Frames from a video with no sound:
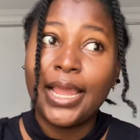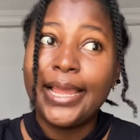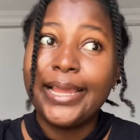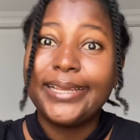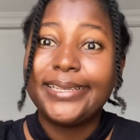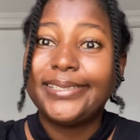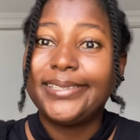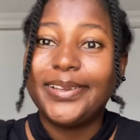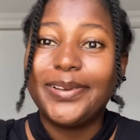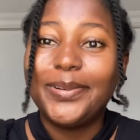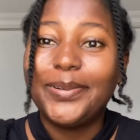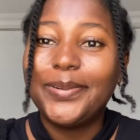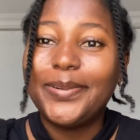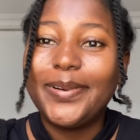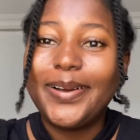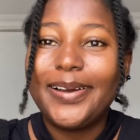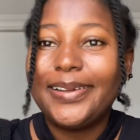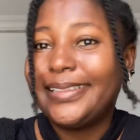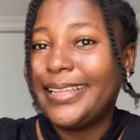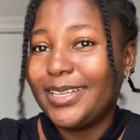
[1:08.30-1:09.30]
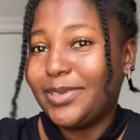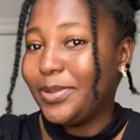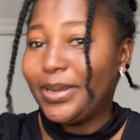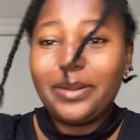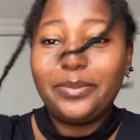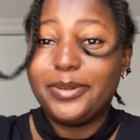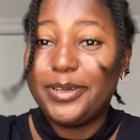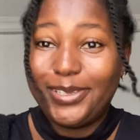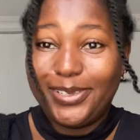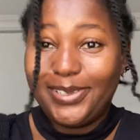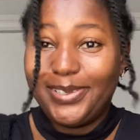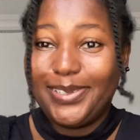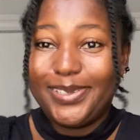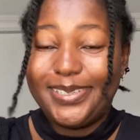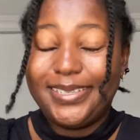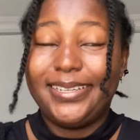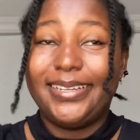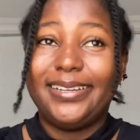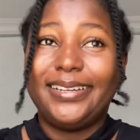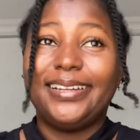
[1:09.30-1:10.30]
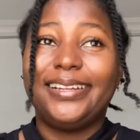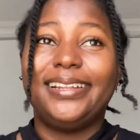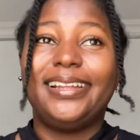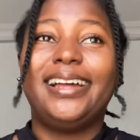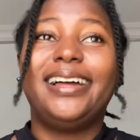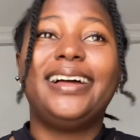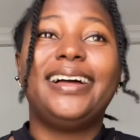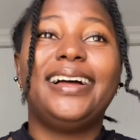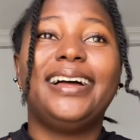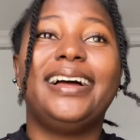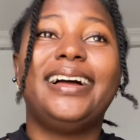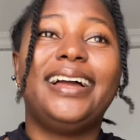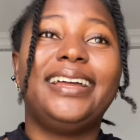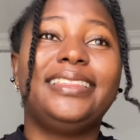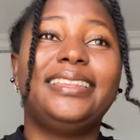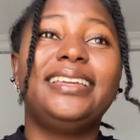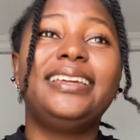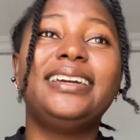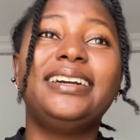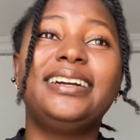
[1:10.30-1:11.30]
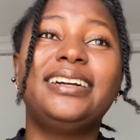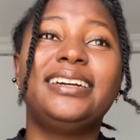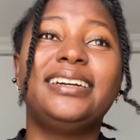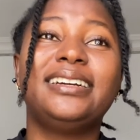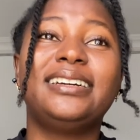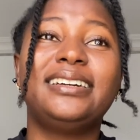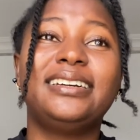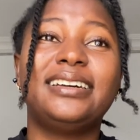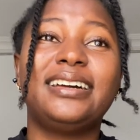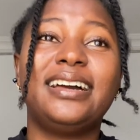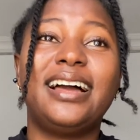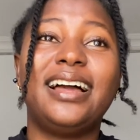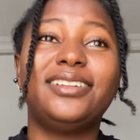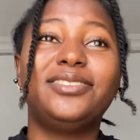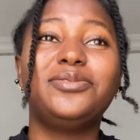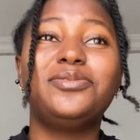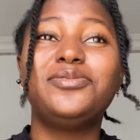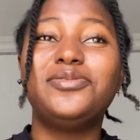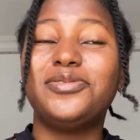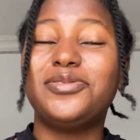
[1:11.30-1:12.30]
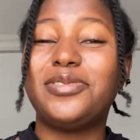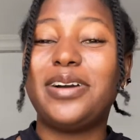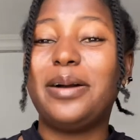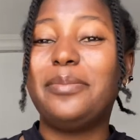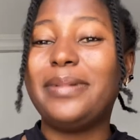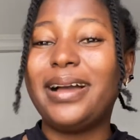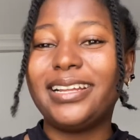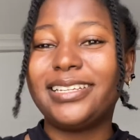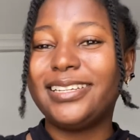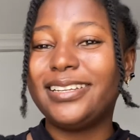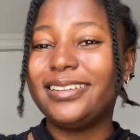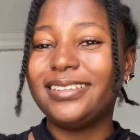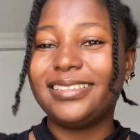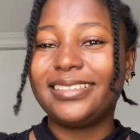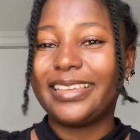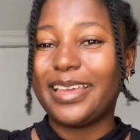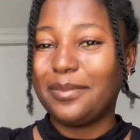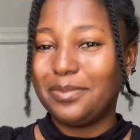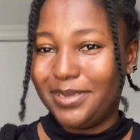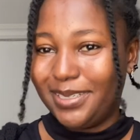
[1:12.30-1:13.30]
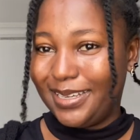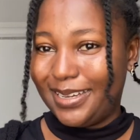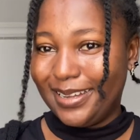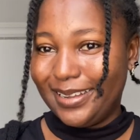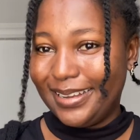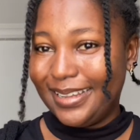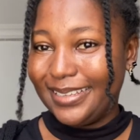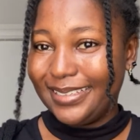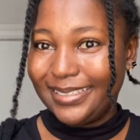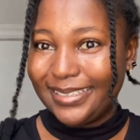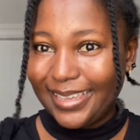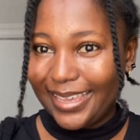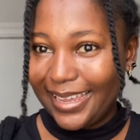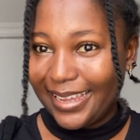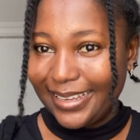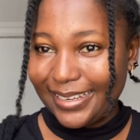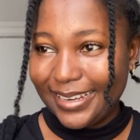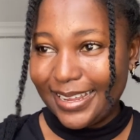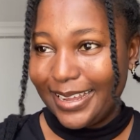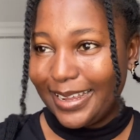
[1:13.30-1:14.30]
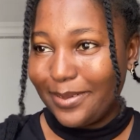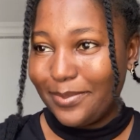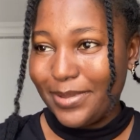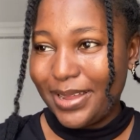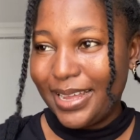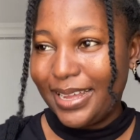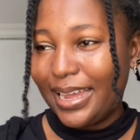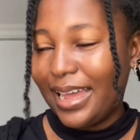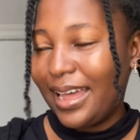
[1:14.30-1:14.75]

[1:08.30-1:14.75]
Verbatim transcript: so that's what i'm going to do today uh, i think i don't know i'm actually skeptical and scared like i'm like